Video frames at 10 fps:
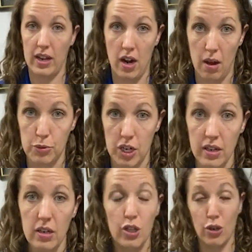an
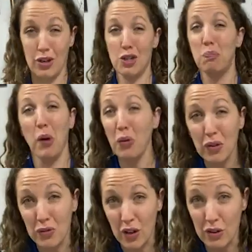option. You could do both
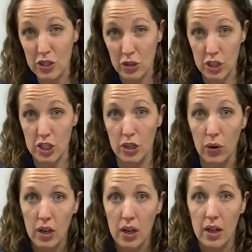of those. You could
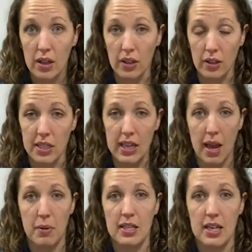do the little
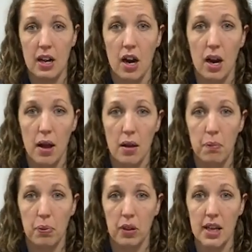diamond here
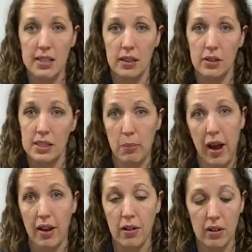plus a little
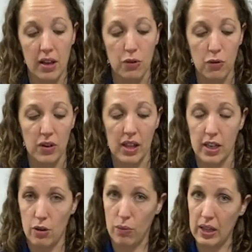smile if you feel
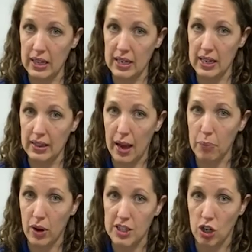like you really need that
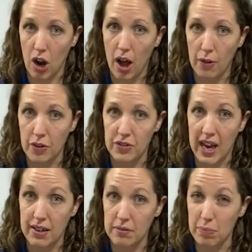pressure off of
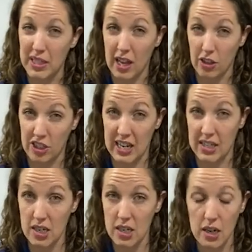that patellar
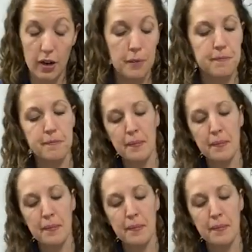tendon here.